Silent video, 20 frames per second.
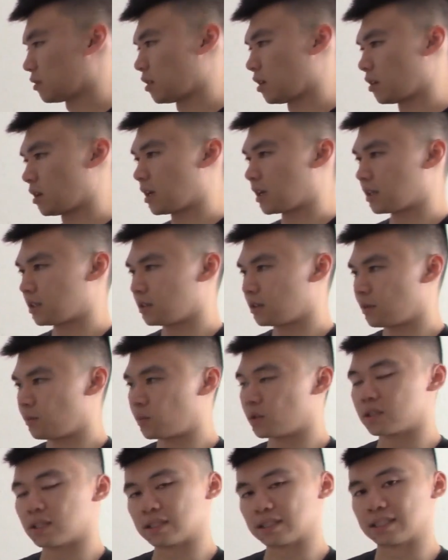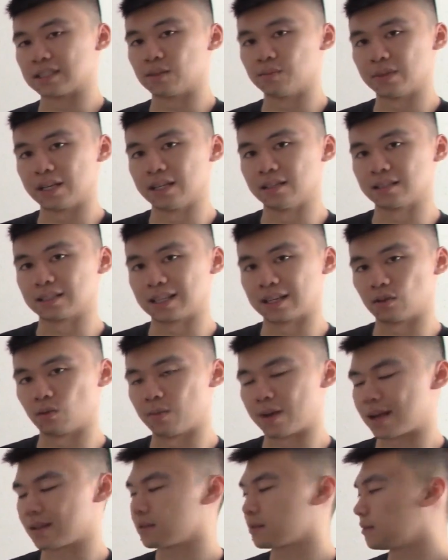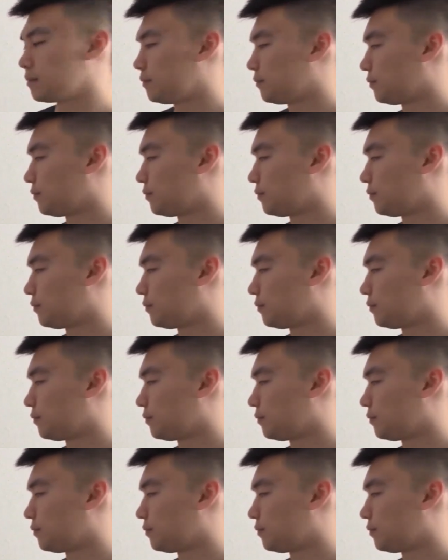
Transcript: that it uh, presents as a mediastinal mass.